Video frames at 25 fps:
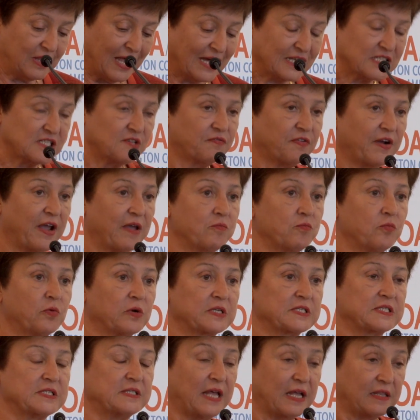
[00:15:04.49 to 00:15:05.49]
tax
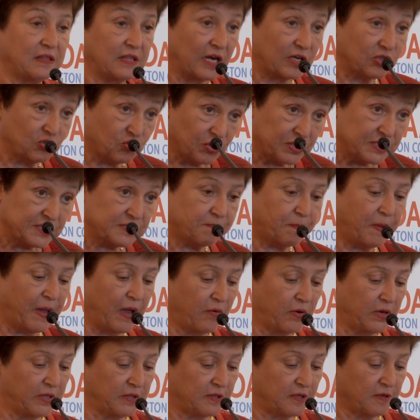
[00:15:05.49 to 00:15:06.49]
frameworks that are
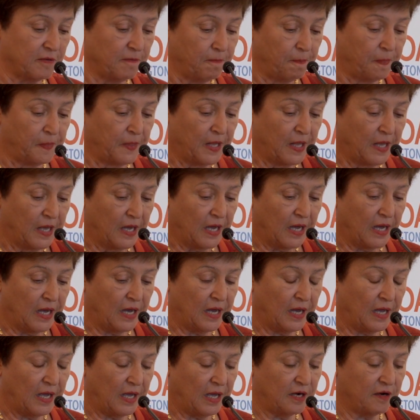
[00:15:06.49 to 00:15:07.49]
transparent,
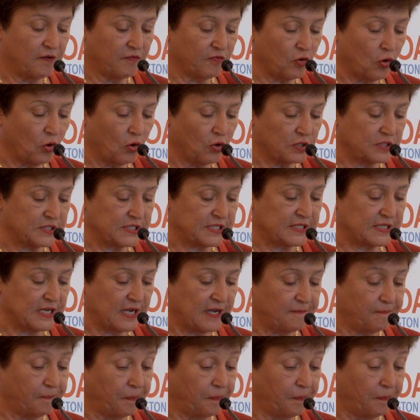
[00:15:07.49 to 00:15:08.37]
and of course,